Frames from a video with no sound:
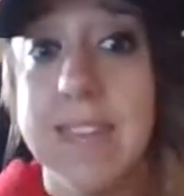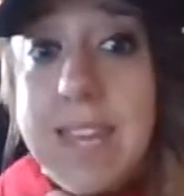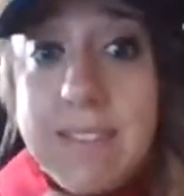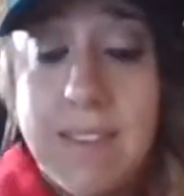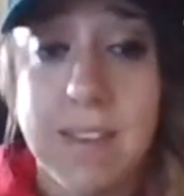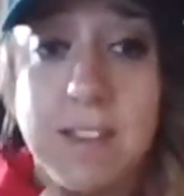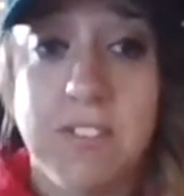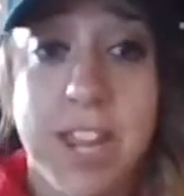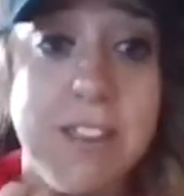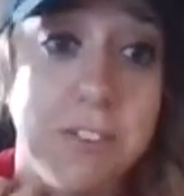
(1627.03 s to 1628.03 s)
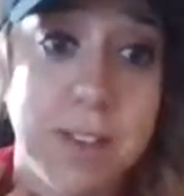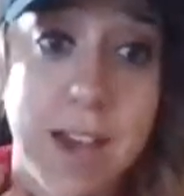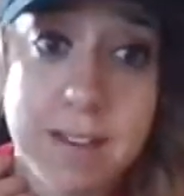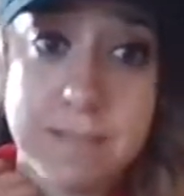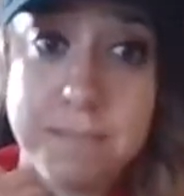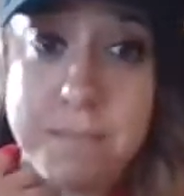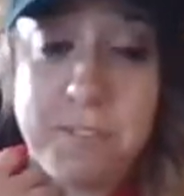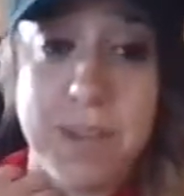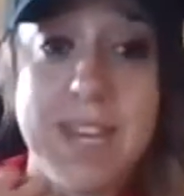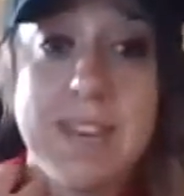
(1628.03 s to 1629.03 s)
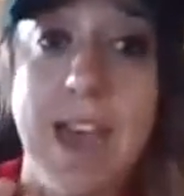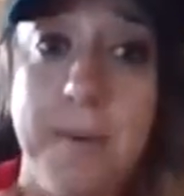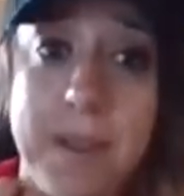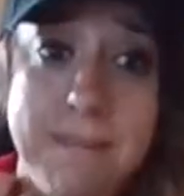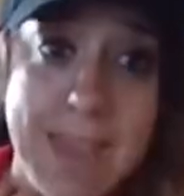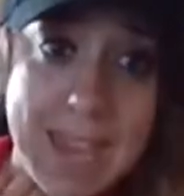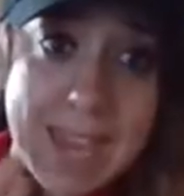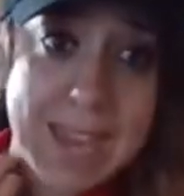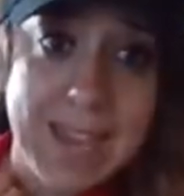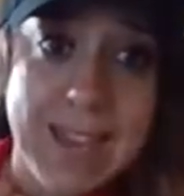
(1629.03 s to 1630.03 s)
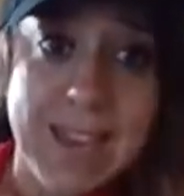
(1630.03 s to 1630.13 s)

things could change a lot between now and May.